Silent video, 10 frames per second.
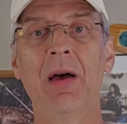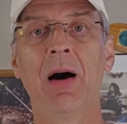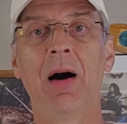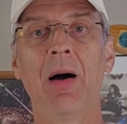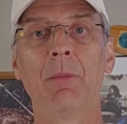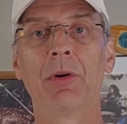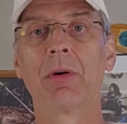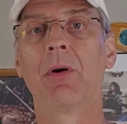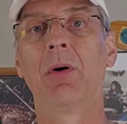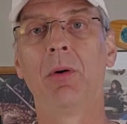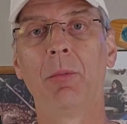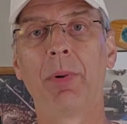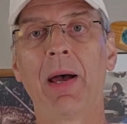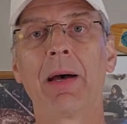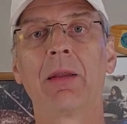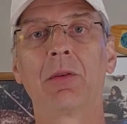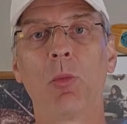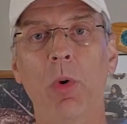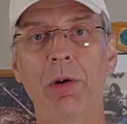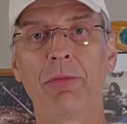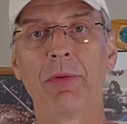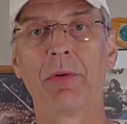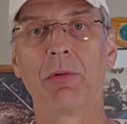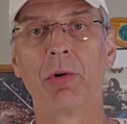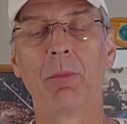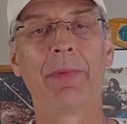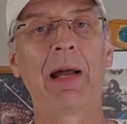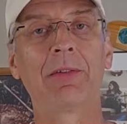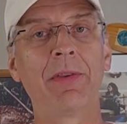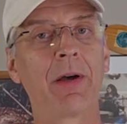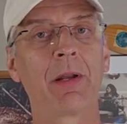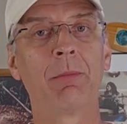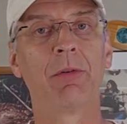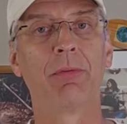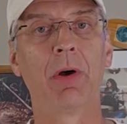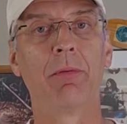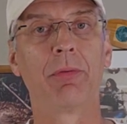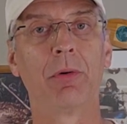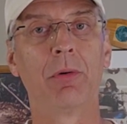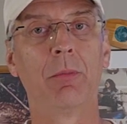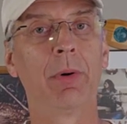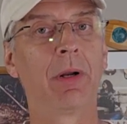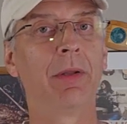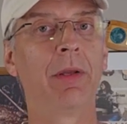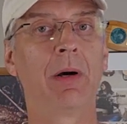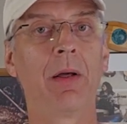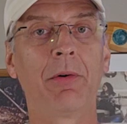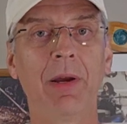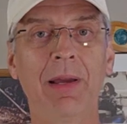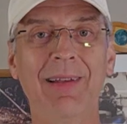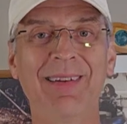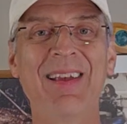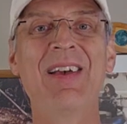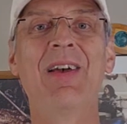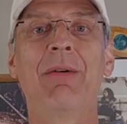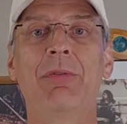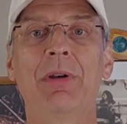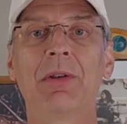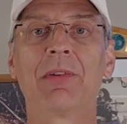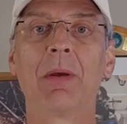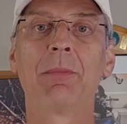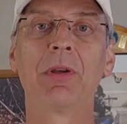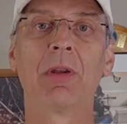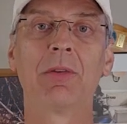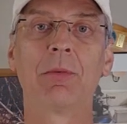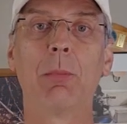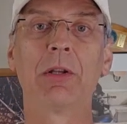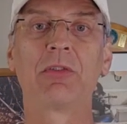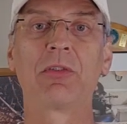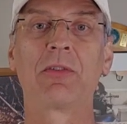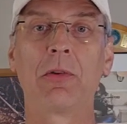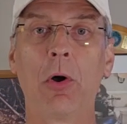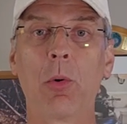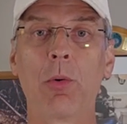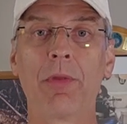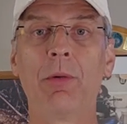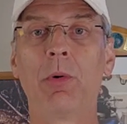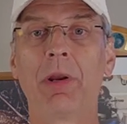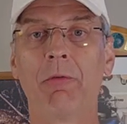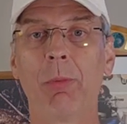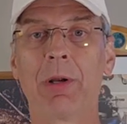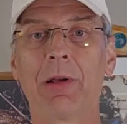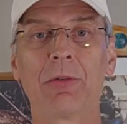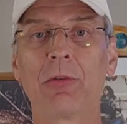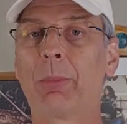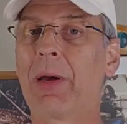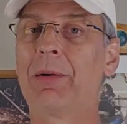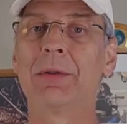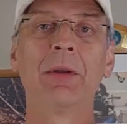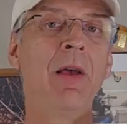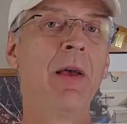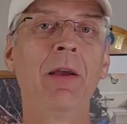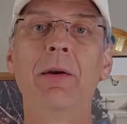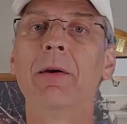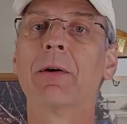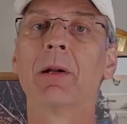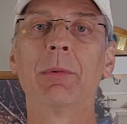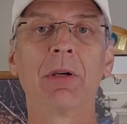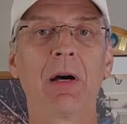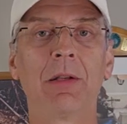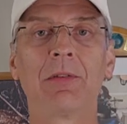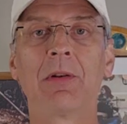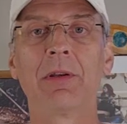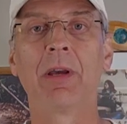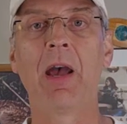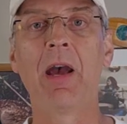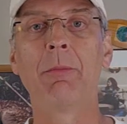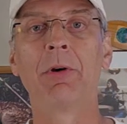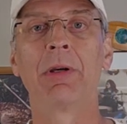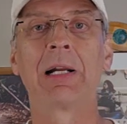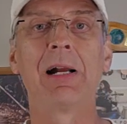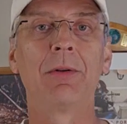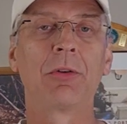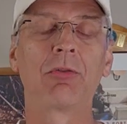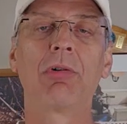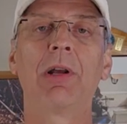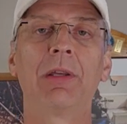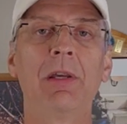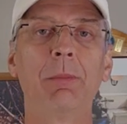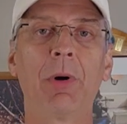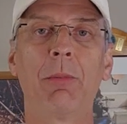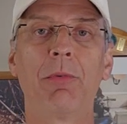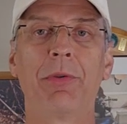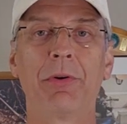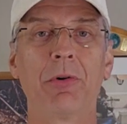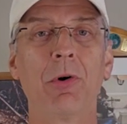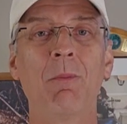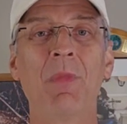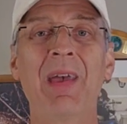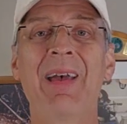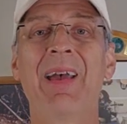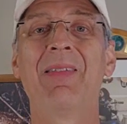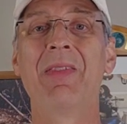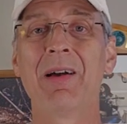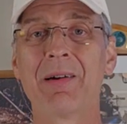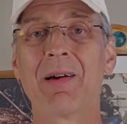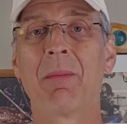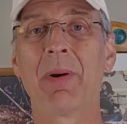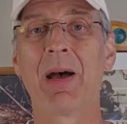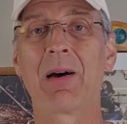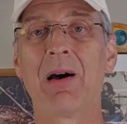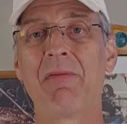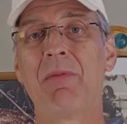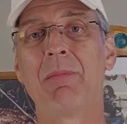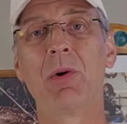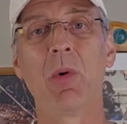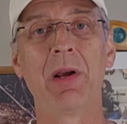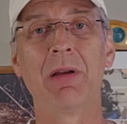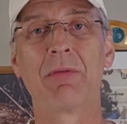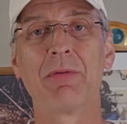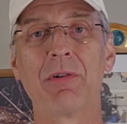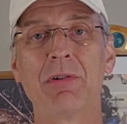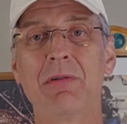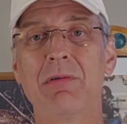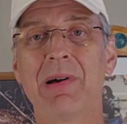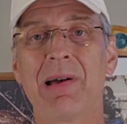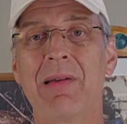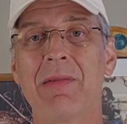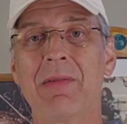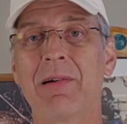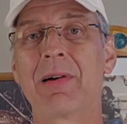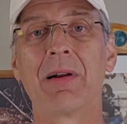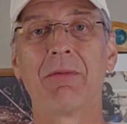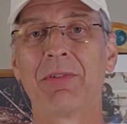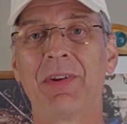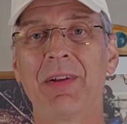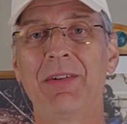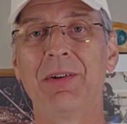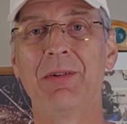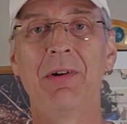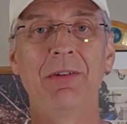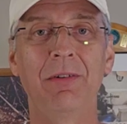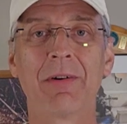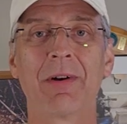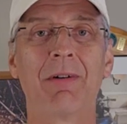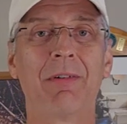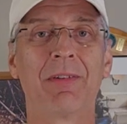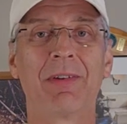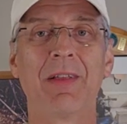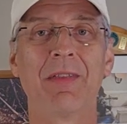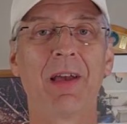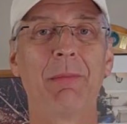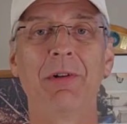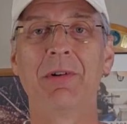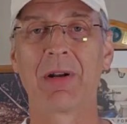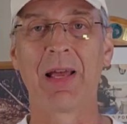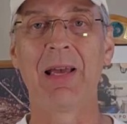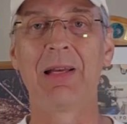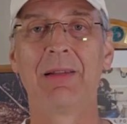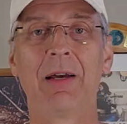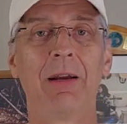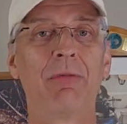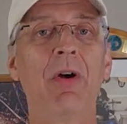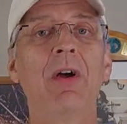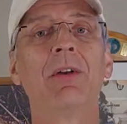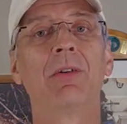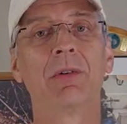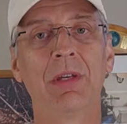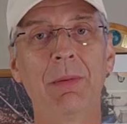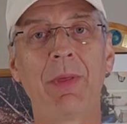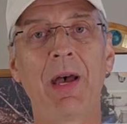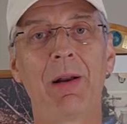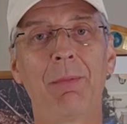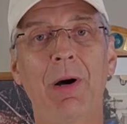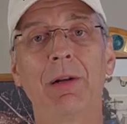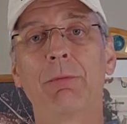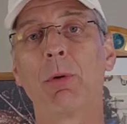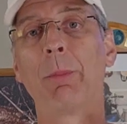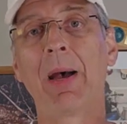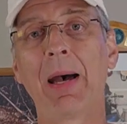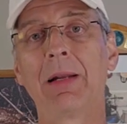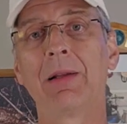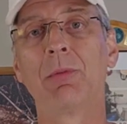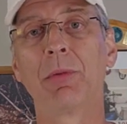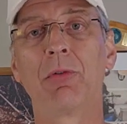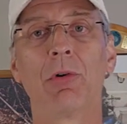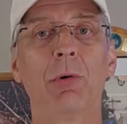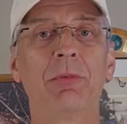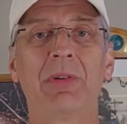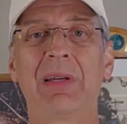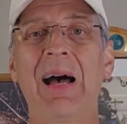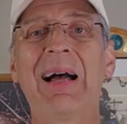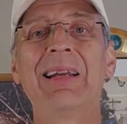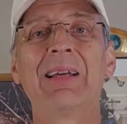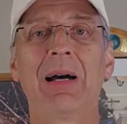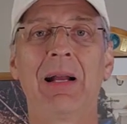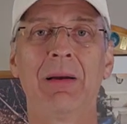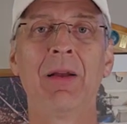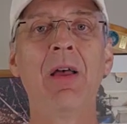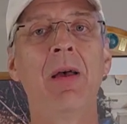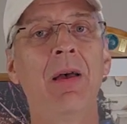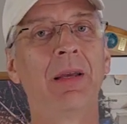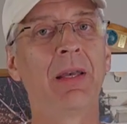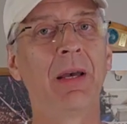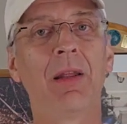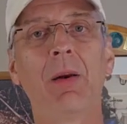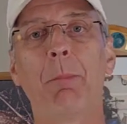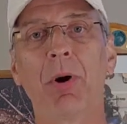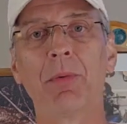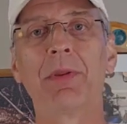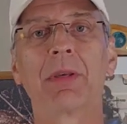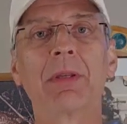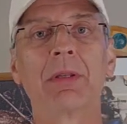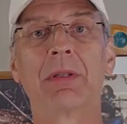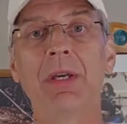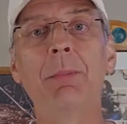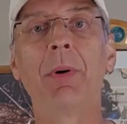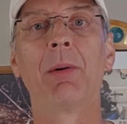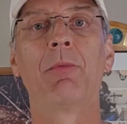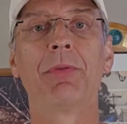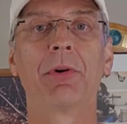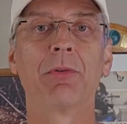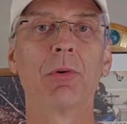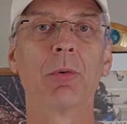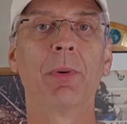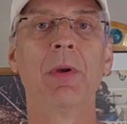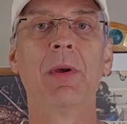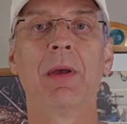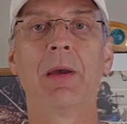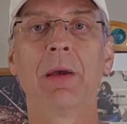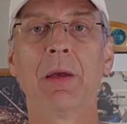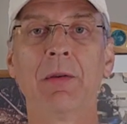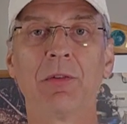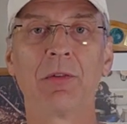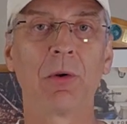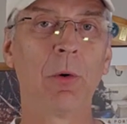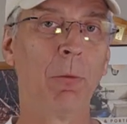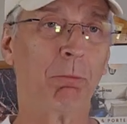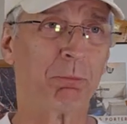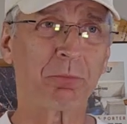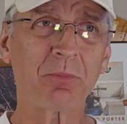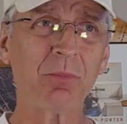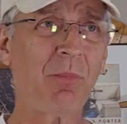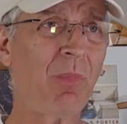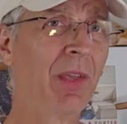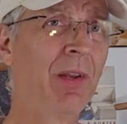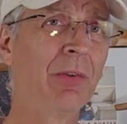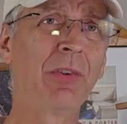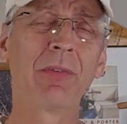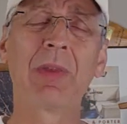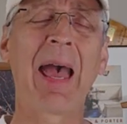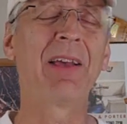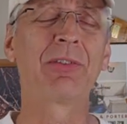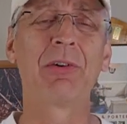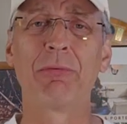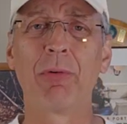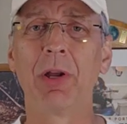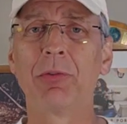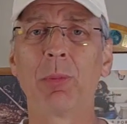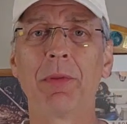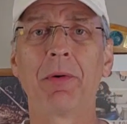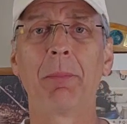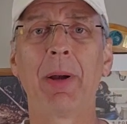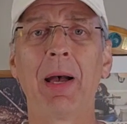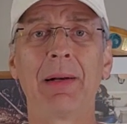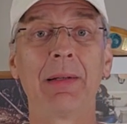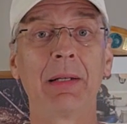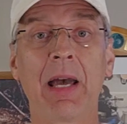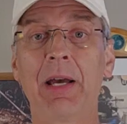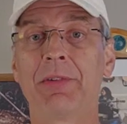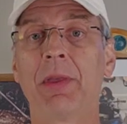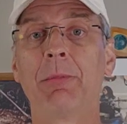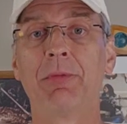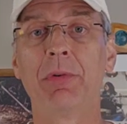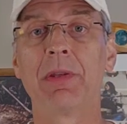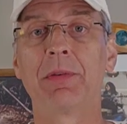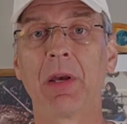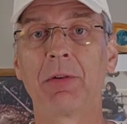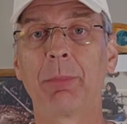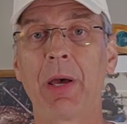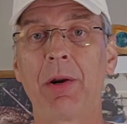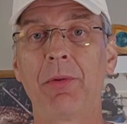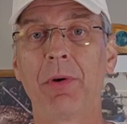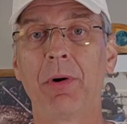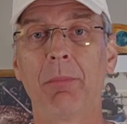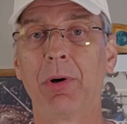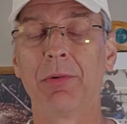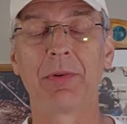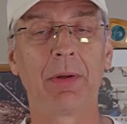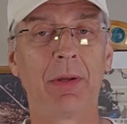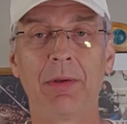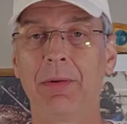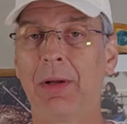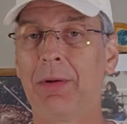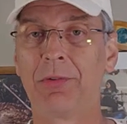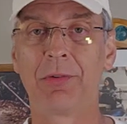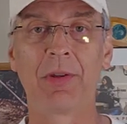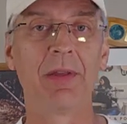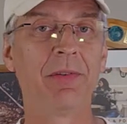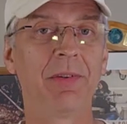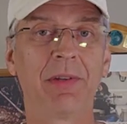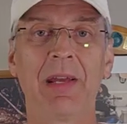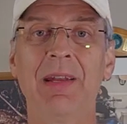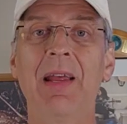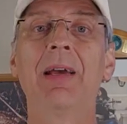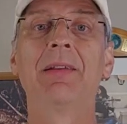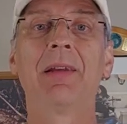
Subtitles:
You're going to hold back to wait for the group. That's not going to be fun for you. But on the other hand, if you get something that's much slower than what everybody else is paddling, you're going to be constantly hammering it out to try to keep up with the group. And they're going to back off and be waiting for you, and they're going to resent you, and you're going to resent them, and you're going to hate life. So keep that in mind. If you're paddling with groups, you kind of got to get in a boat that can keep up with the group. And so, just ask your friends what they're paddling. Ask them if you can test paddle their boats. I'll say this again.